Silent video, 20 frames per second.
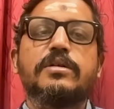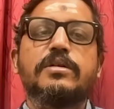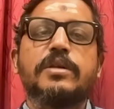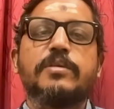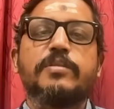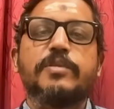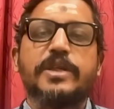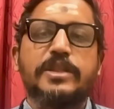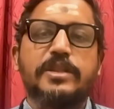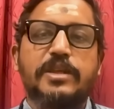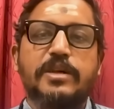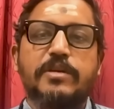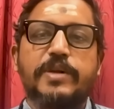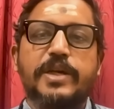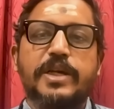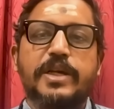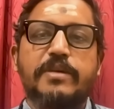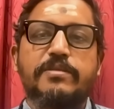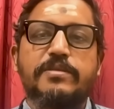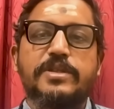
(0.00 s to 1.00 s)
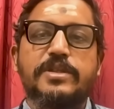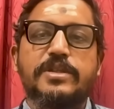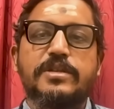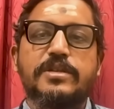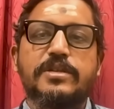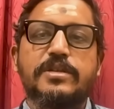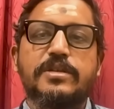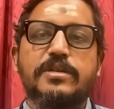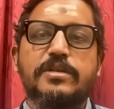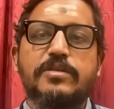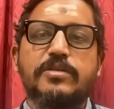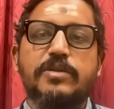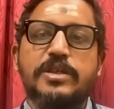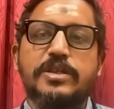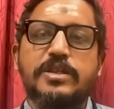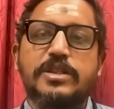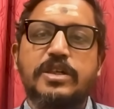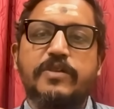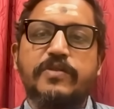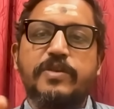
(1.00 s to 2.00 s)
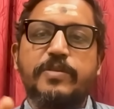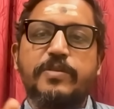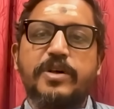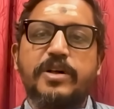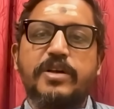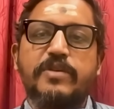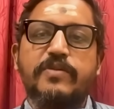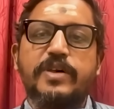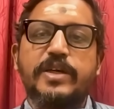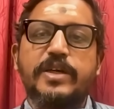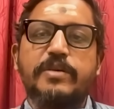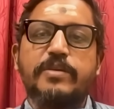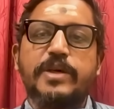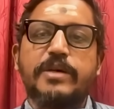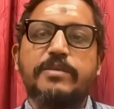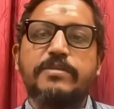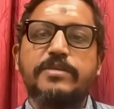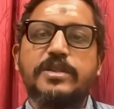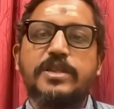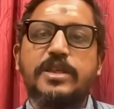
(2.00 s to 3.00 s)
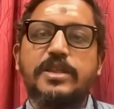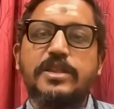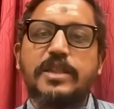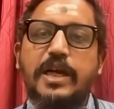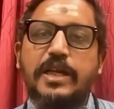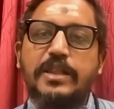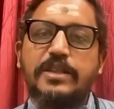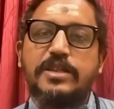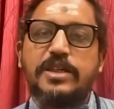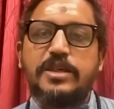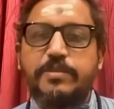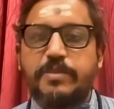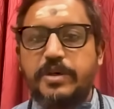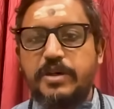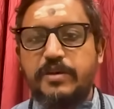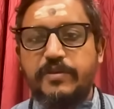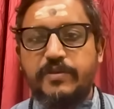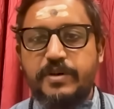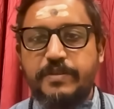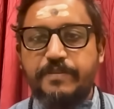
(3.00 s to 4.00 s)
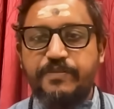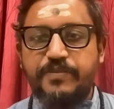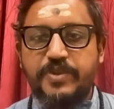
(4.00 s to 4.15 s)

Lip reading: mantra becomes, instead of the pranava, it becomes the tantric pranava.